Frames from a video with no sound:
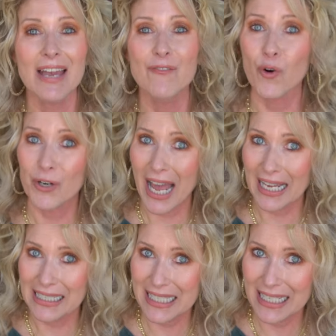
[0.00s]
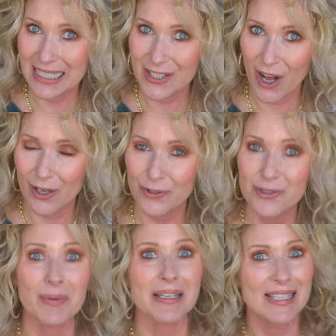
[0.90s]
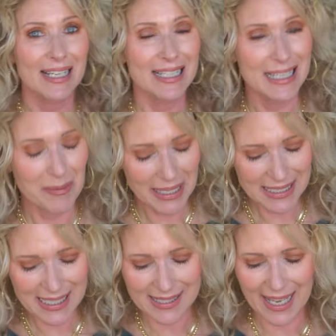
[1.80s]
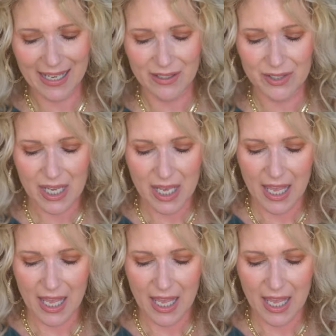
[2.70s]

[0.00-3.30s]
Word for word: for $19 plus. I can get my discount.